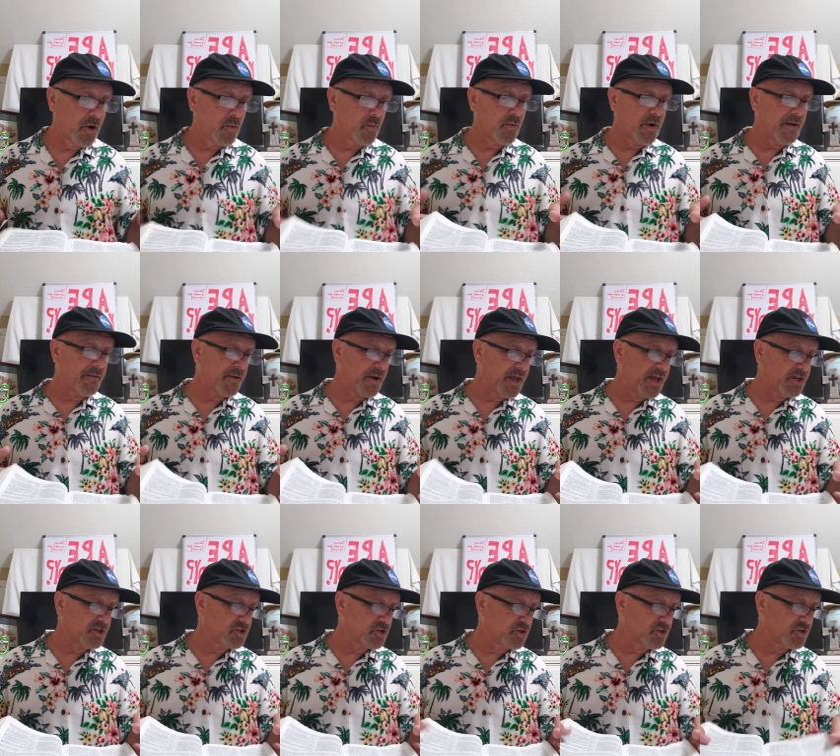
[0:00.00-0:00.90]

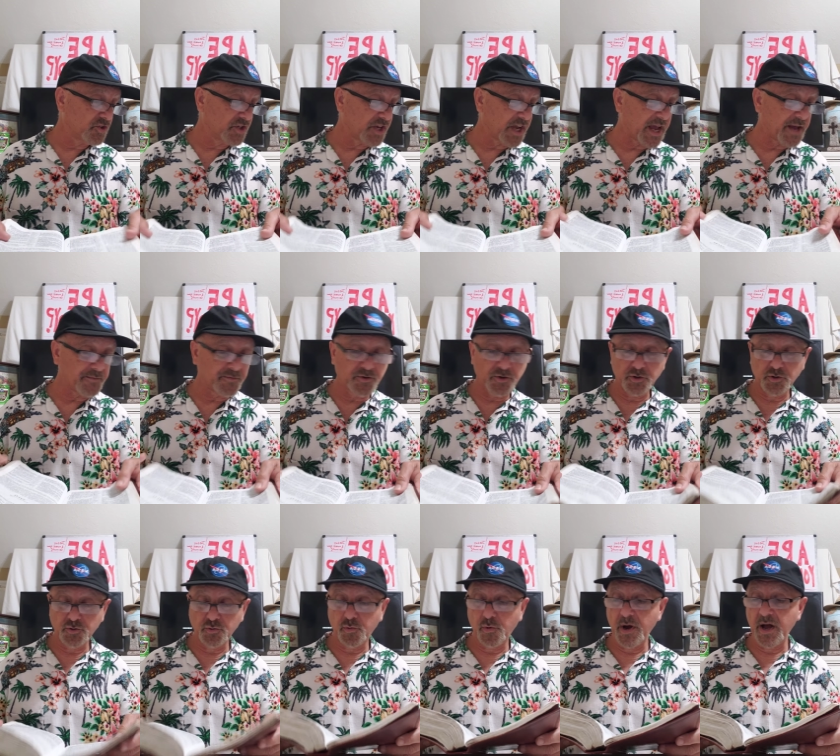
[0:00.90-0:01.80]
Revelation chapter
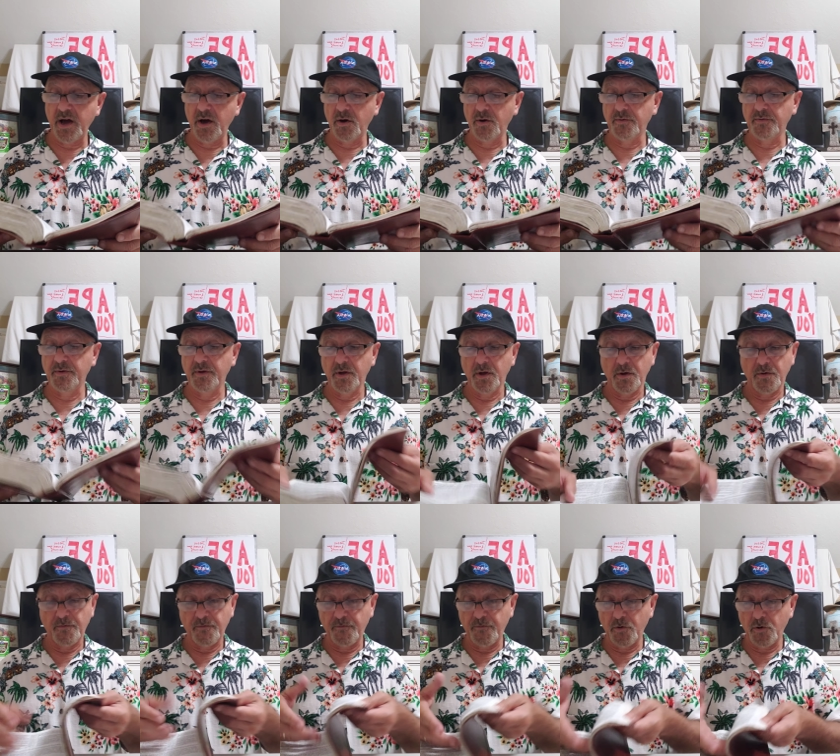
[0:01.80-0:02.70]
12,
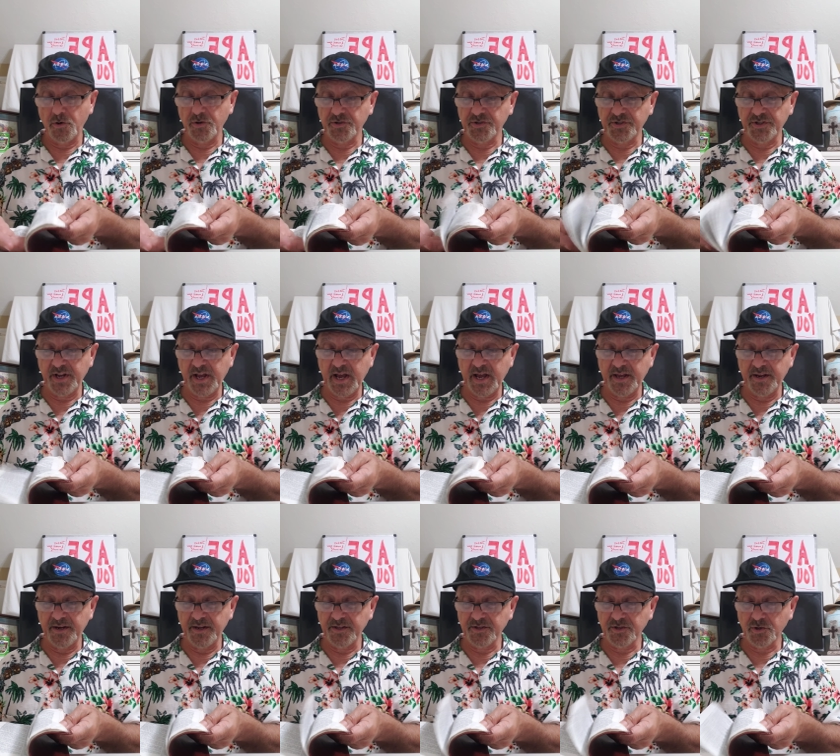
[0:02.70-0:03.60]
verse
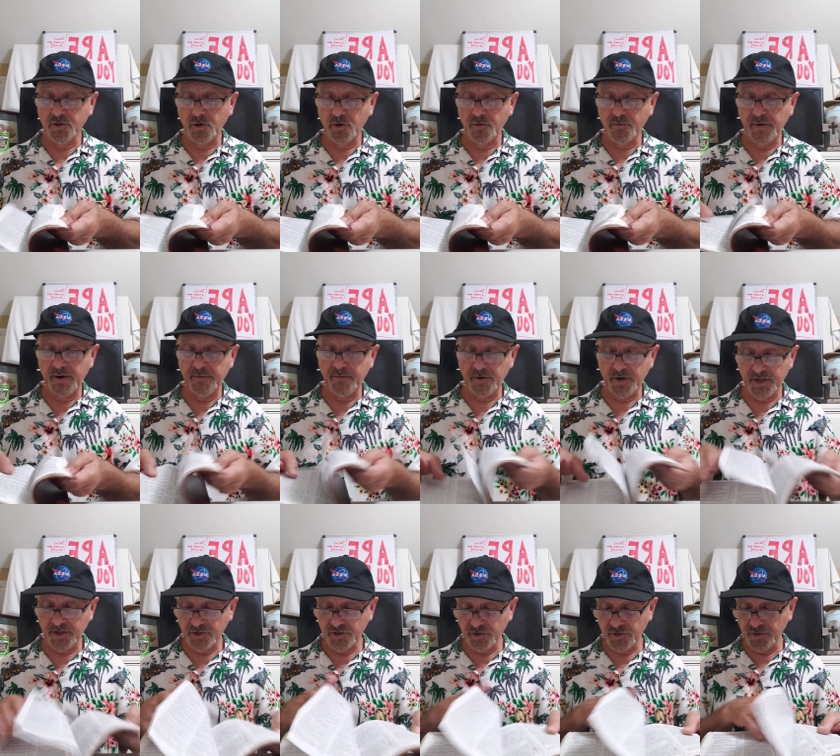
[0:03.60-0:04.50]
9. Let's go to
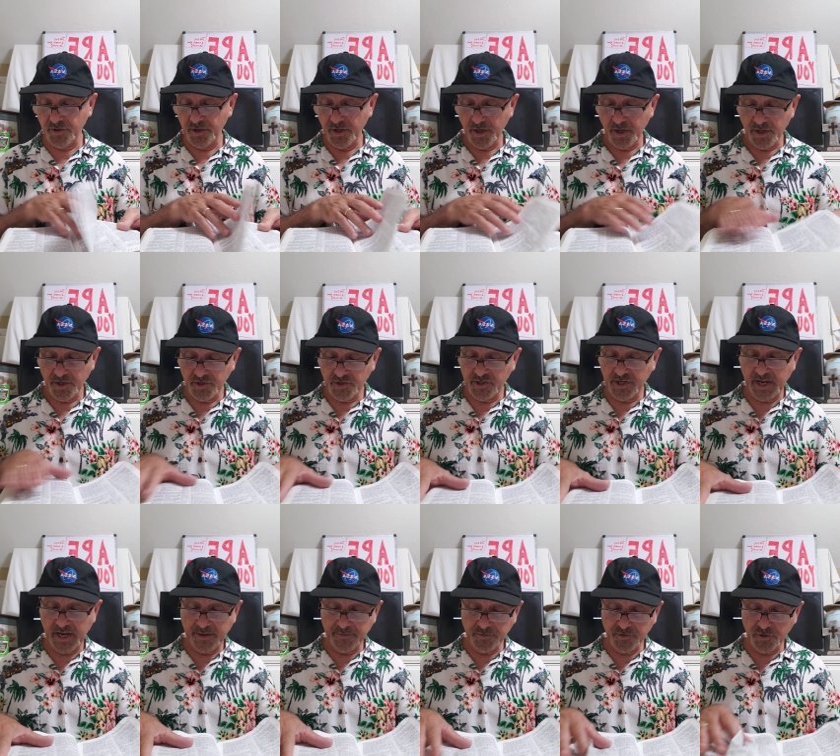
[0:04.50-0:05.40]
Revelation
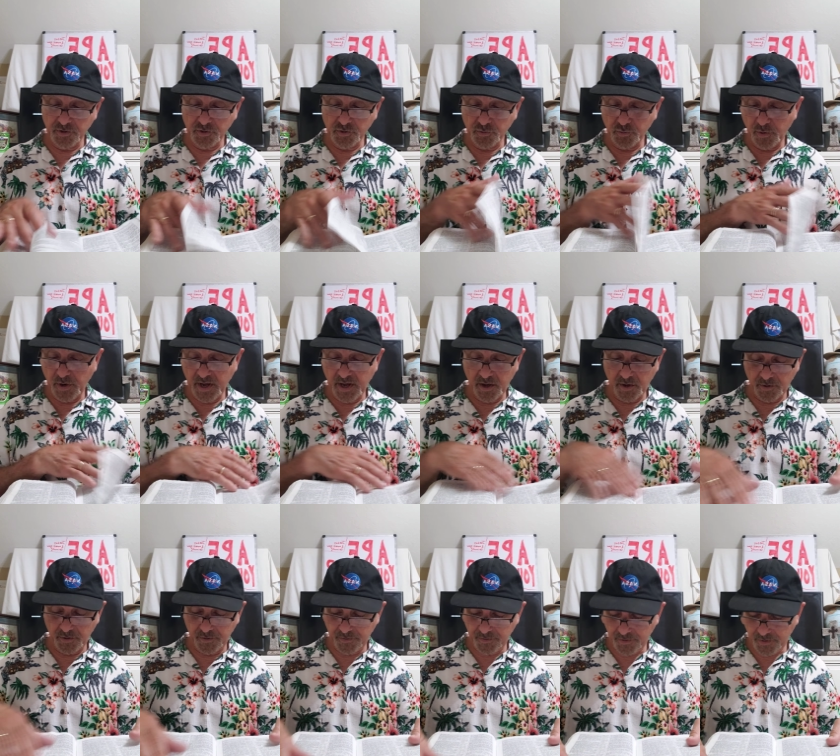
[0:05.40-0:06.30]
chapter
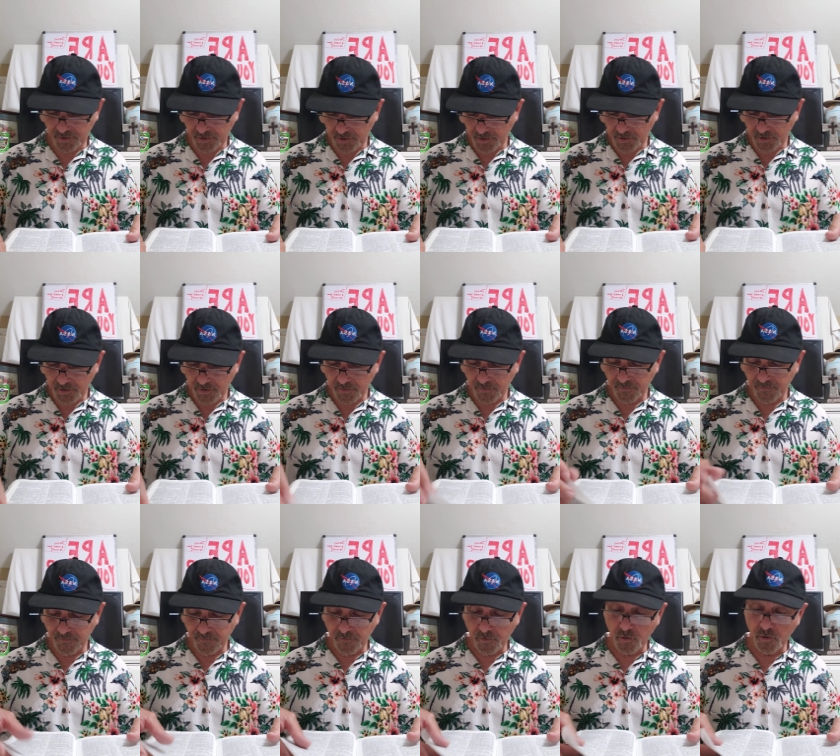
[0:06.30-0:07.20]
12,
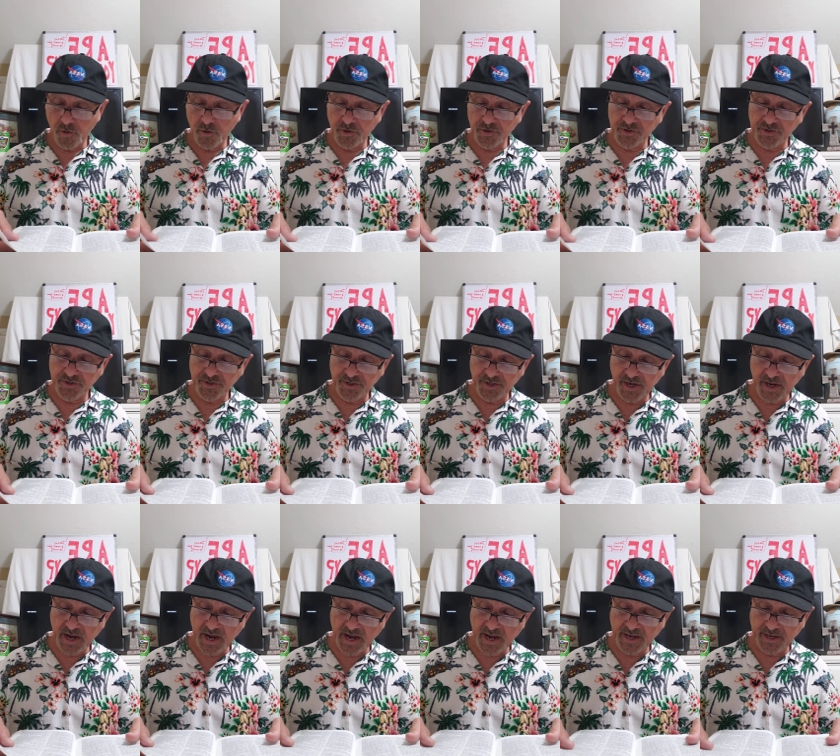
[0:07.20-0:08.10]
verse
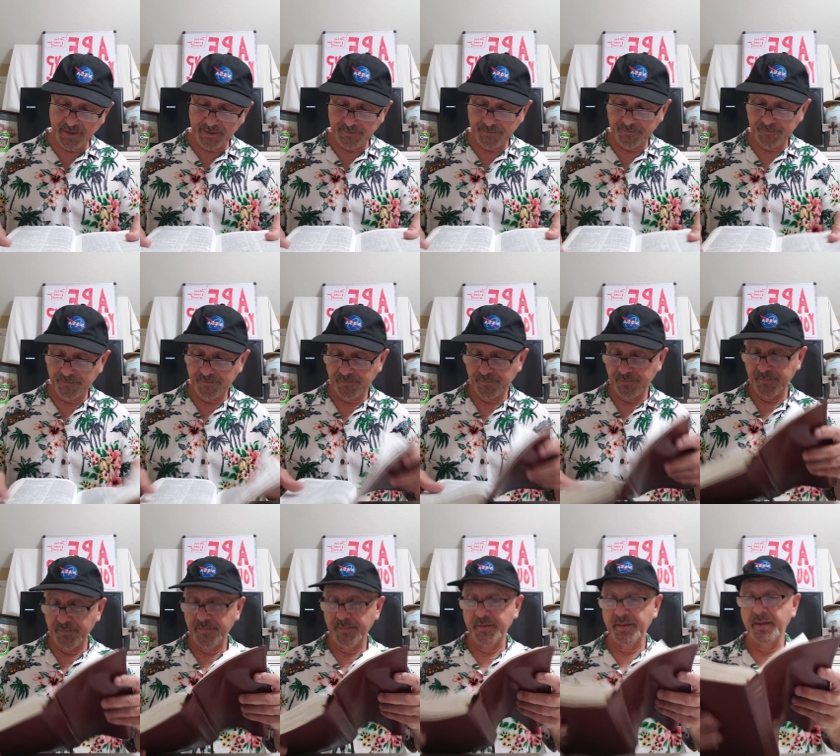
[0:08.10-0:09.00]
9.
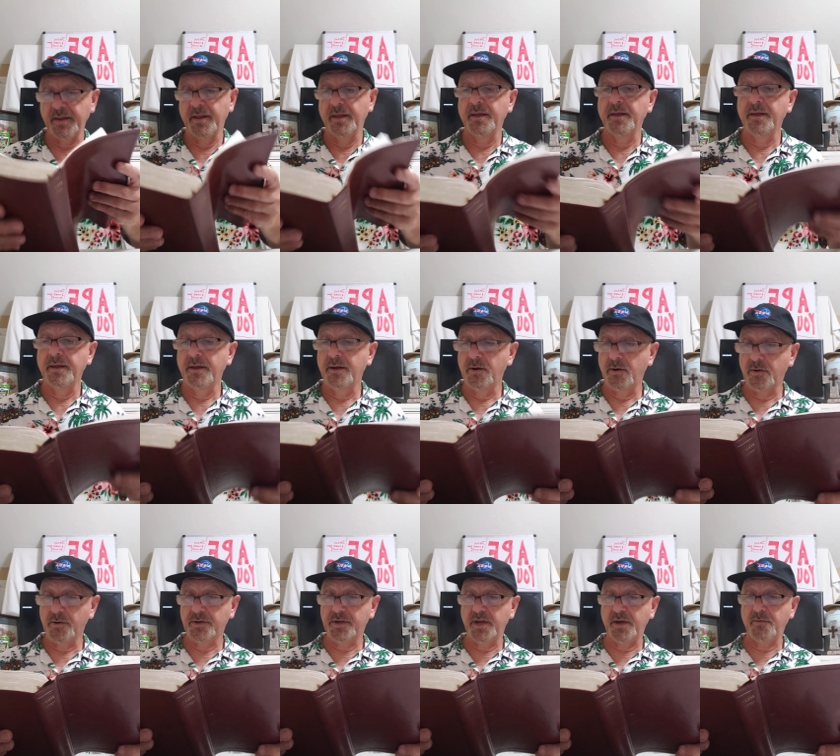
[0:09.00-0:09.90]

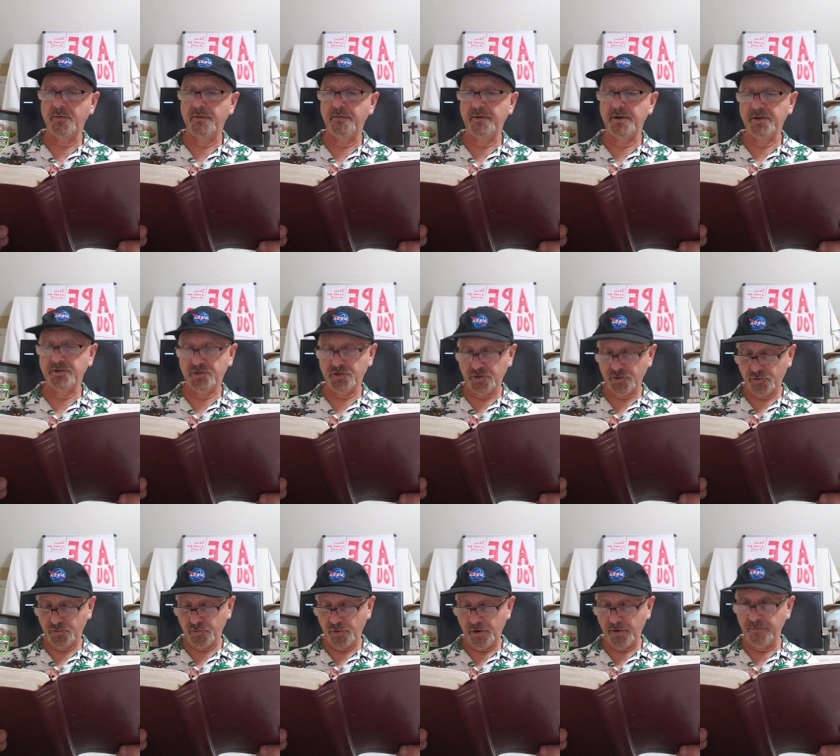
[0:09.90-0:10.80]
Okay, Revelation
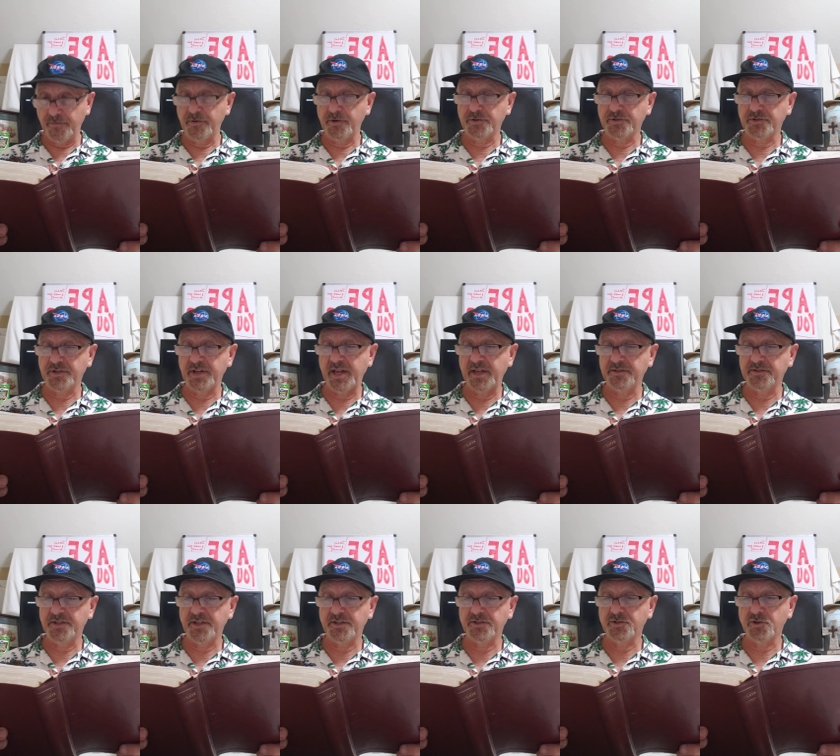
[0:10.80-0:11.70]
12, verse 9
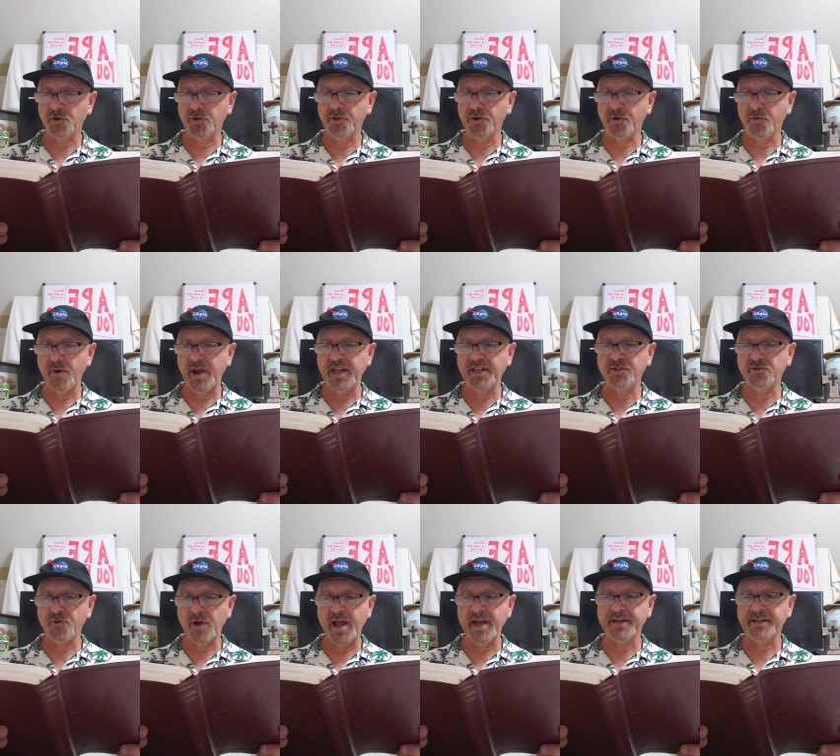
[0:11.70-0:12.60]
says, So the great
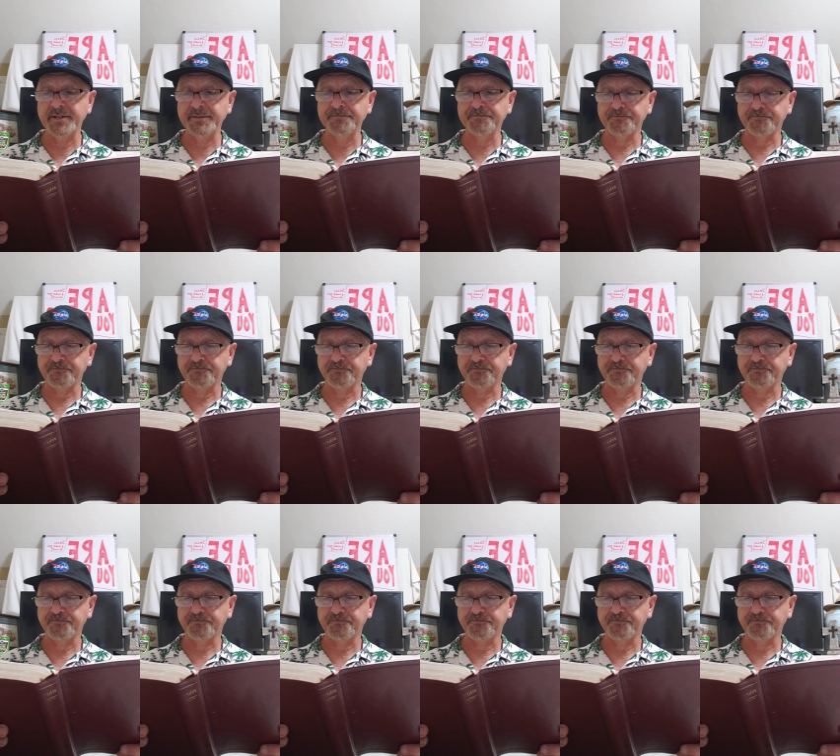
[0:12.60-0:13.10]
dragon